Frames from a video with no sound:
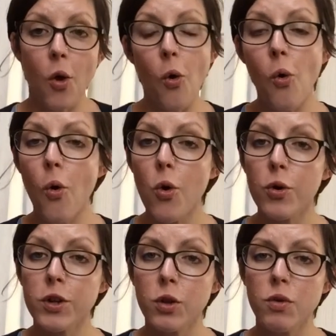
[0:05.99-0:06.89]
or
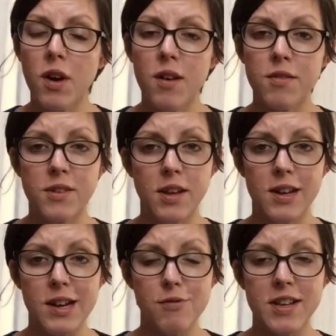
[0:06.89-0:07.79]
you have
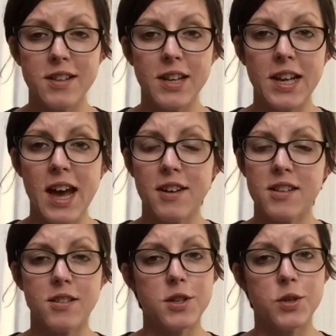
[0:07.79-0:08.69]
sadly recently had a
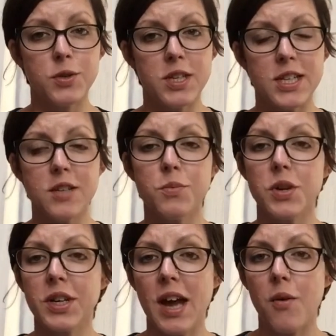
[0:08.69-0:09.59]
cycle that didn't
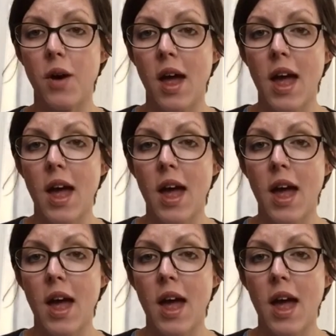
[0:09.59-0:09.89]
work out